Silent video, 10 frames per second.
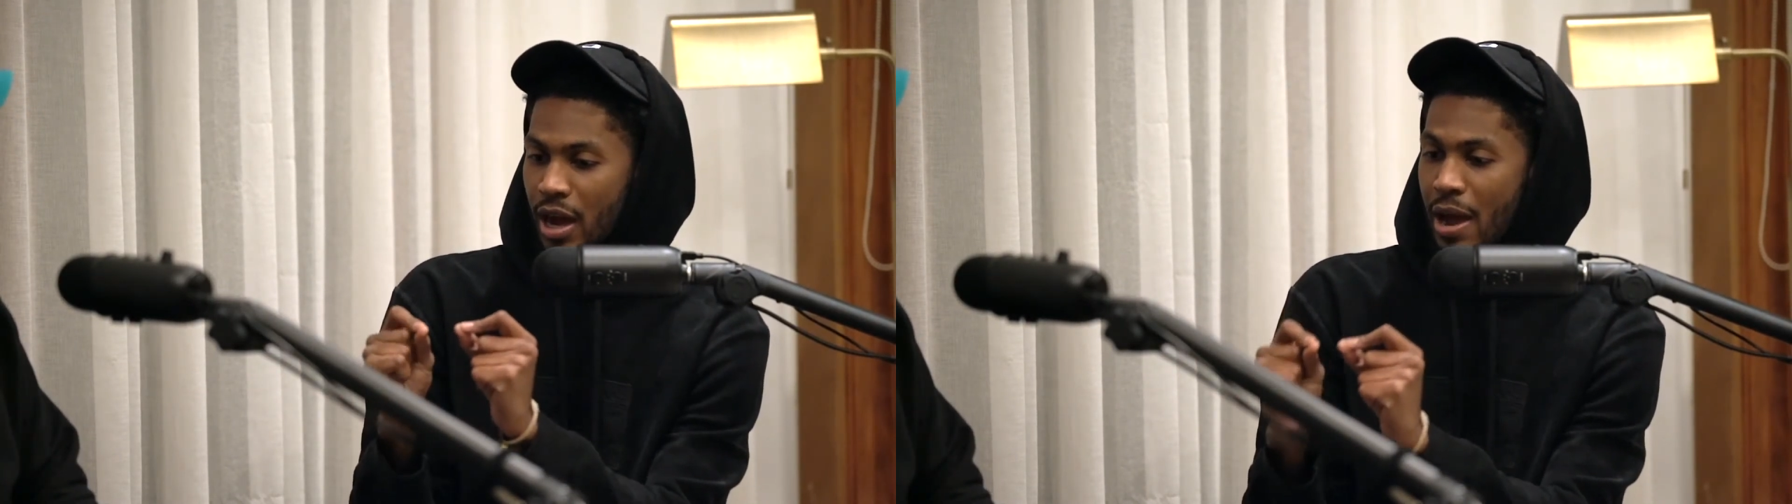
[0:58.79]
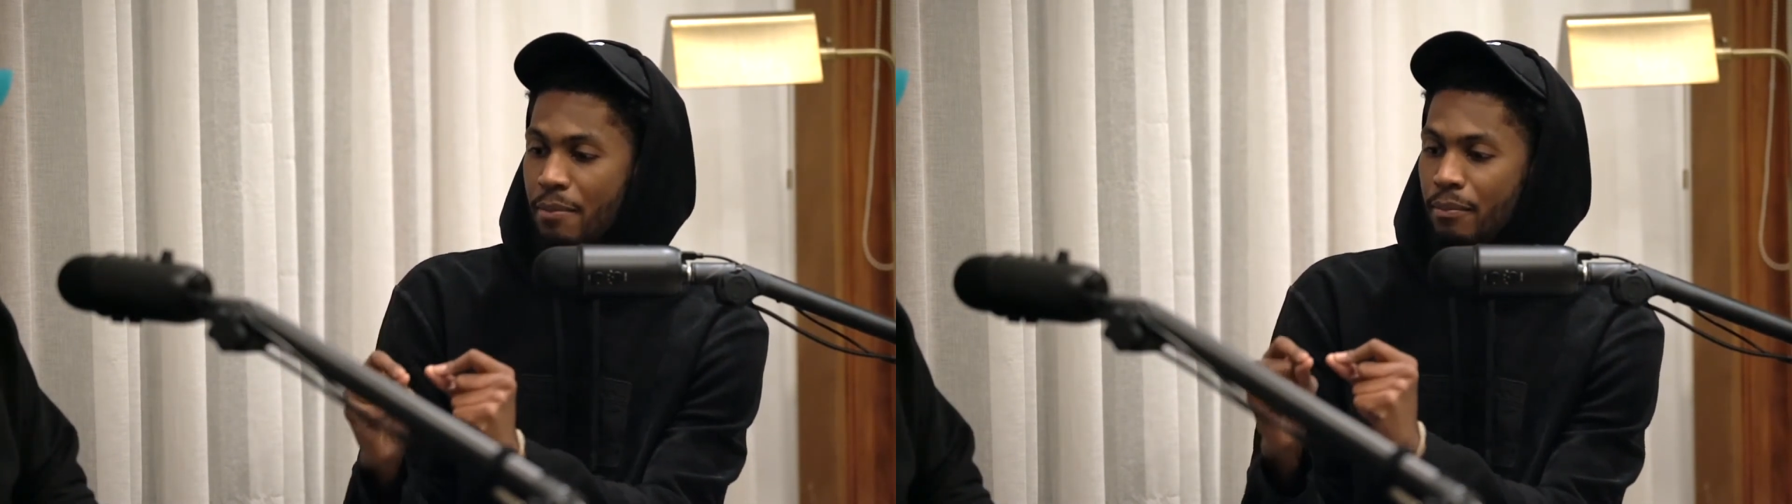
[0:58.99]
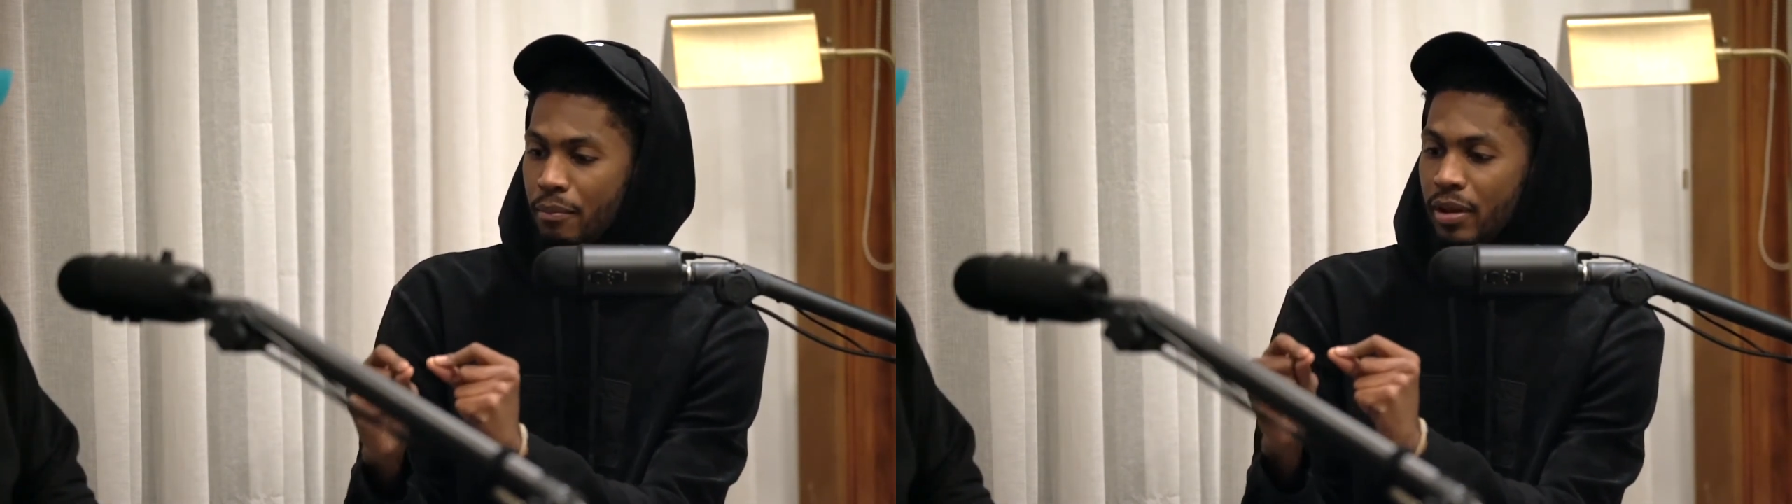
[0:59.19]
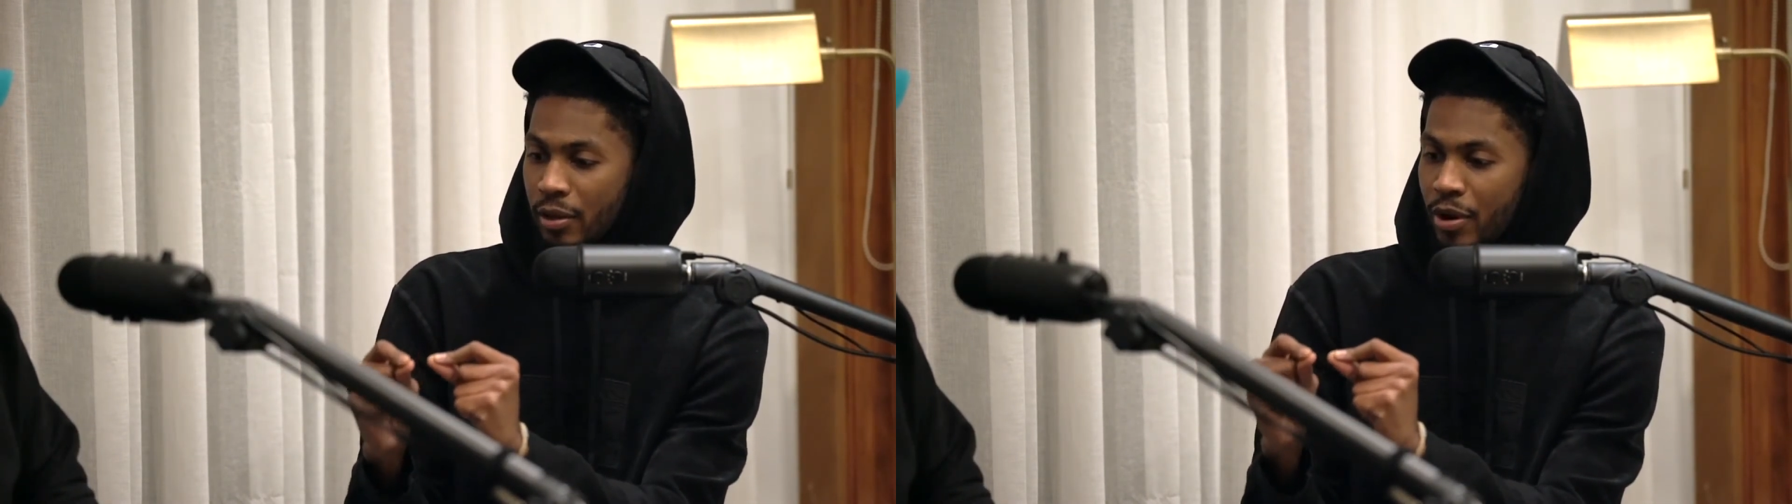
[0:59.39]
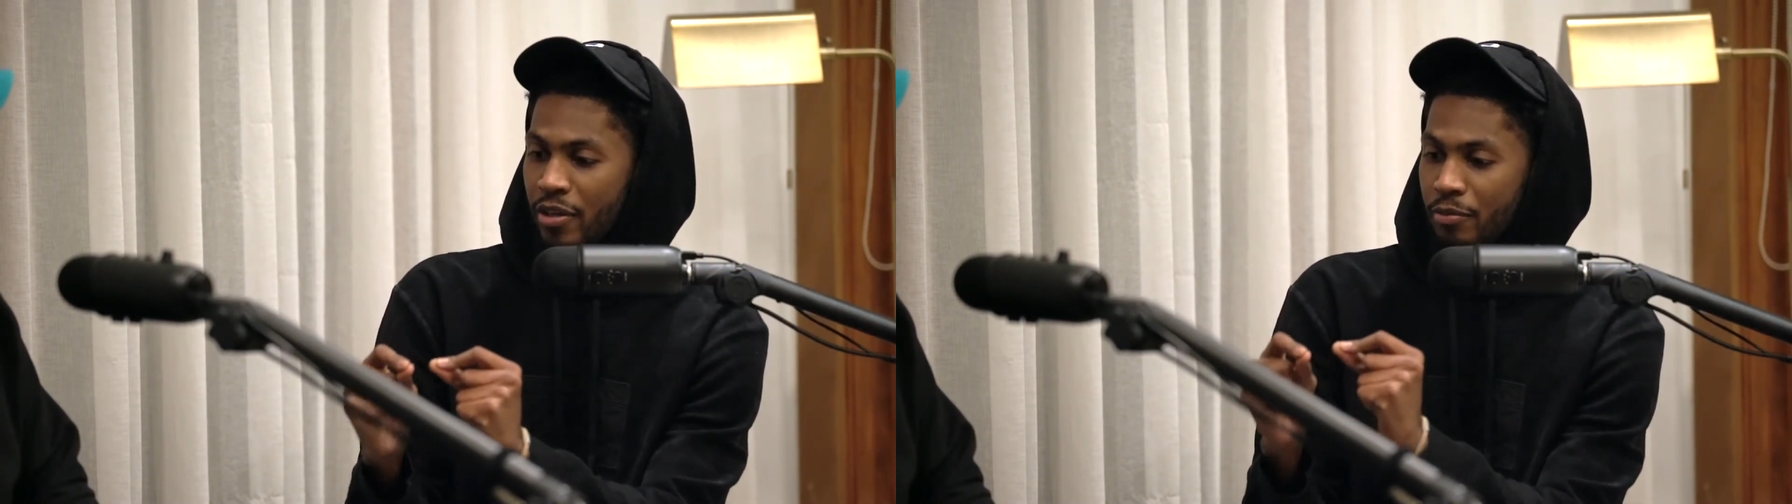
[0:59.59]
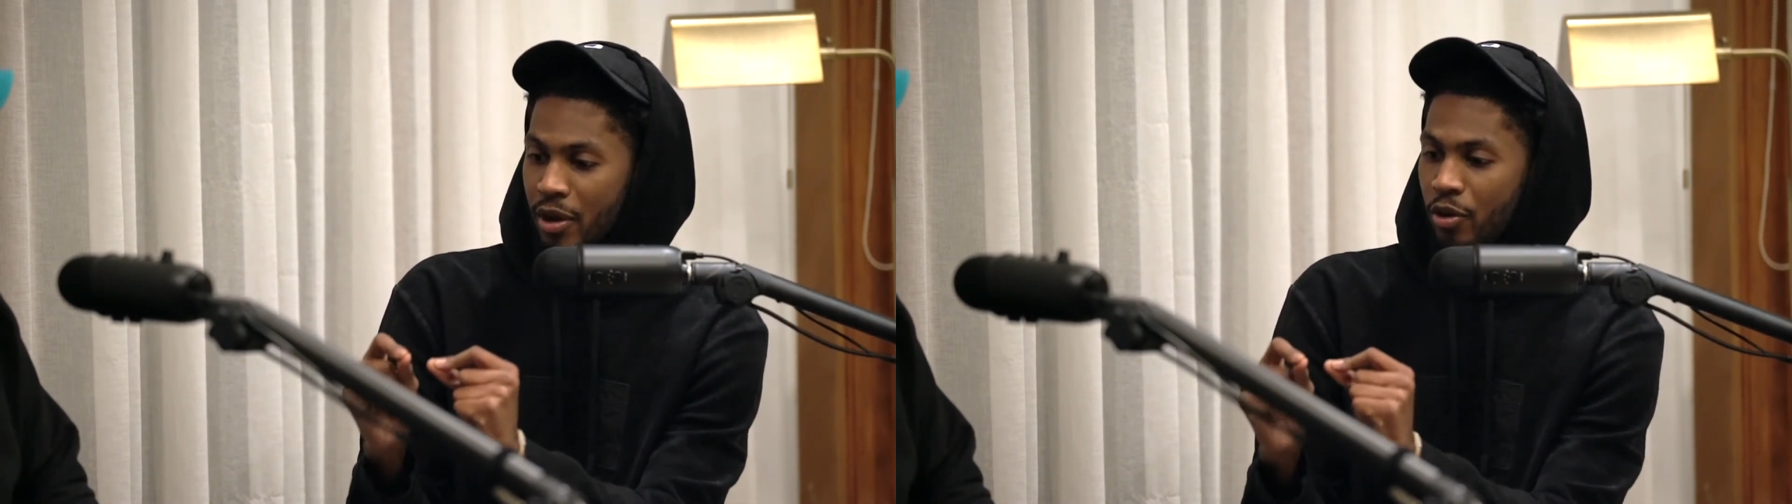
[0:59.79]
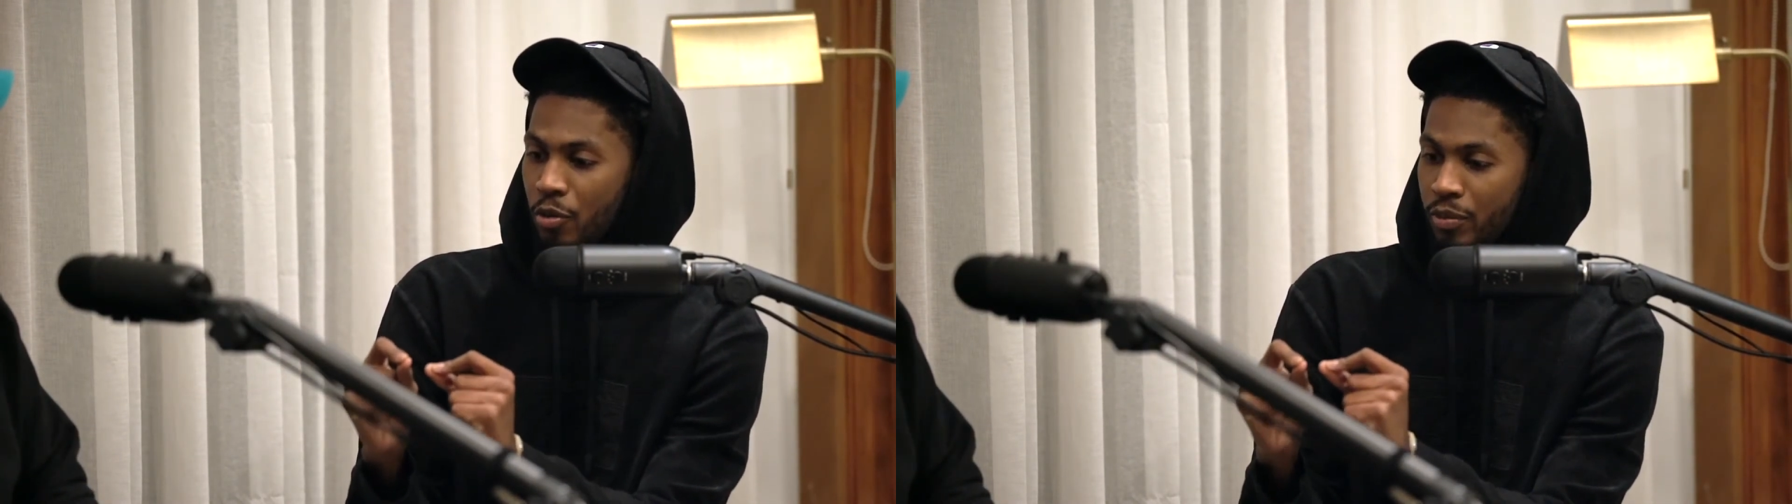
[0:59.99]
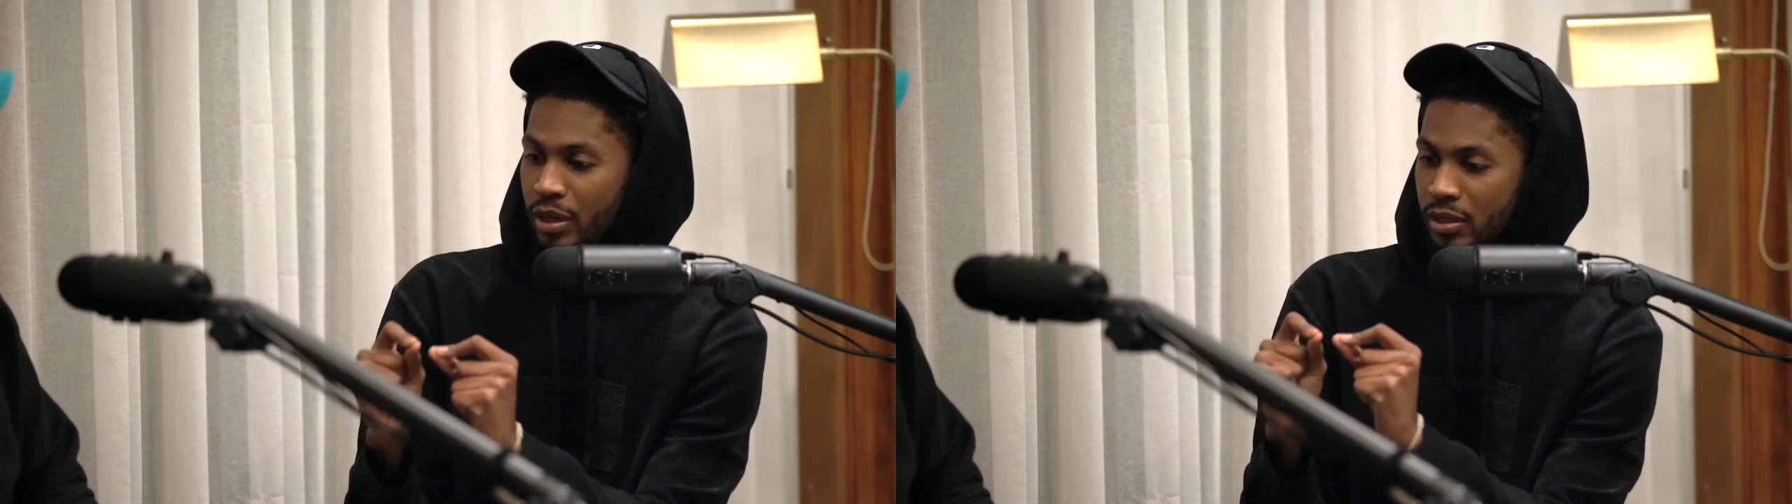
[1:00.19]
my goal
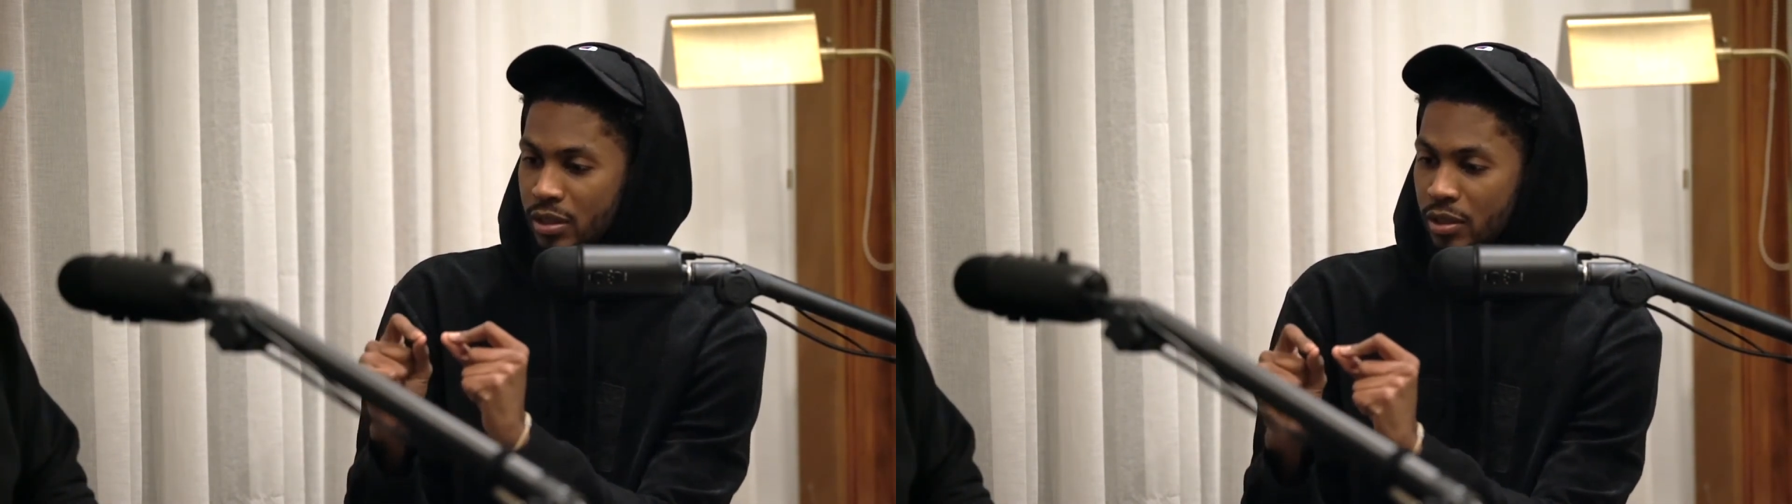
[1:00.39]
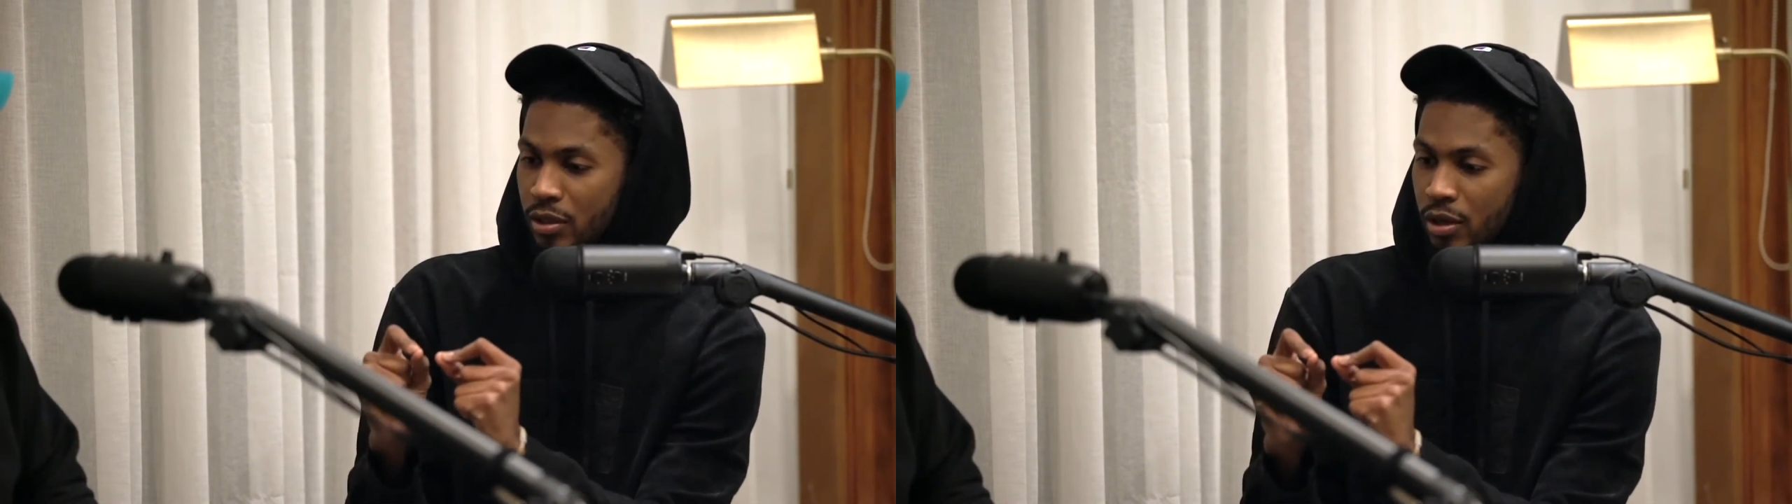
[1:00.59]
being to